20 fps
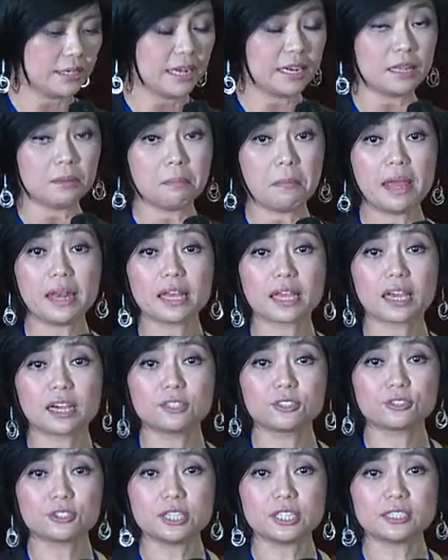And in many
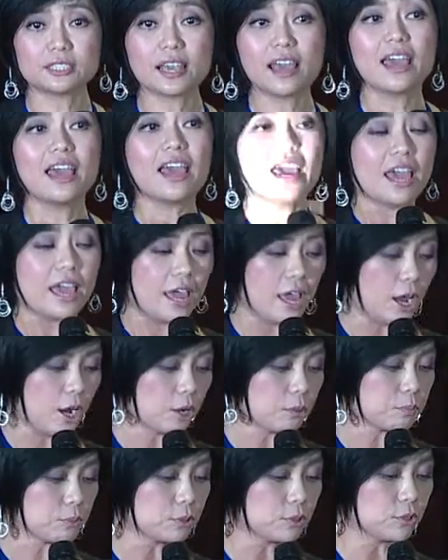countries,
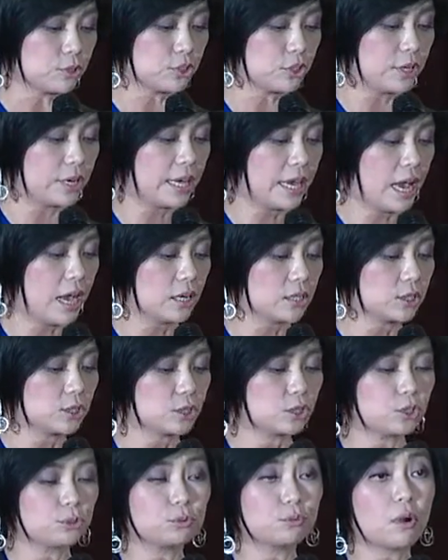air pollution accounts
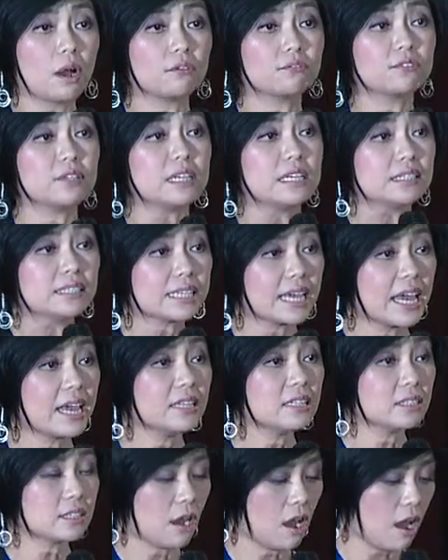to roughly
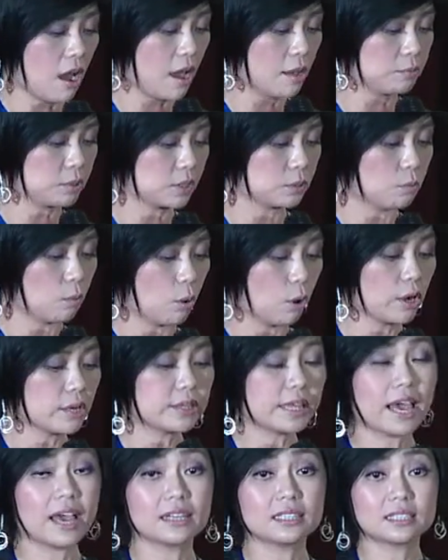ten times more
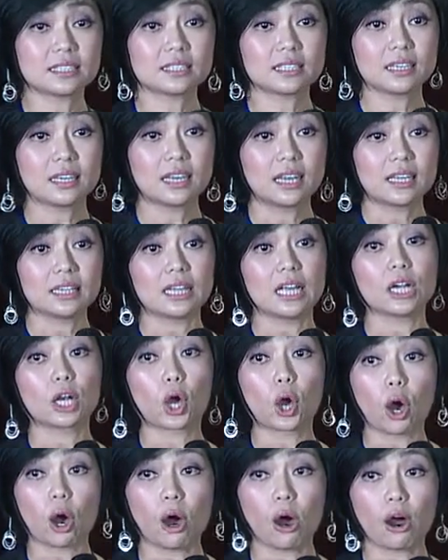deaths than
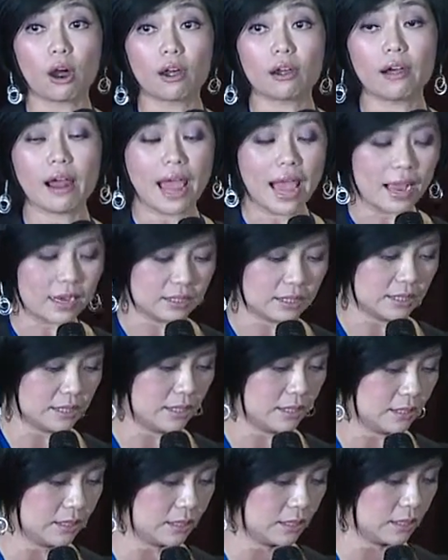car
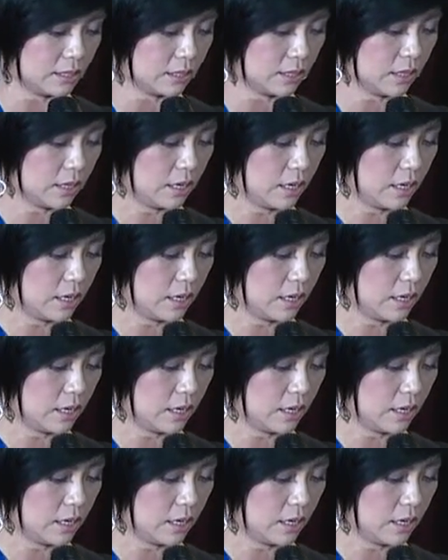accidents.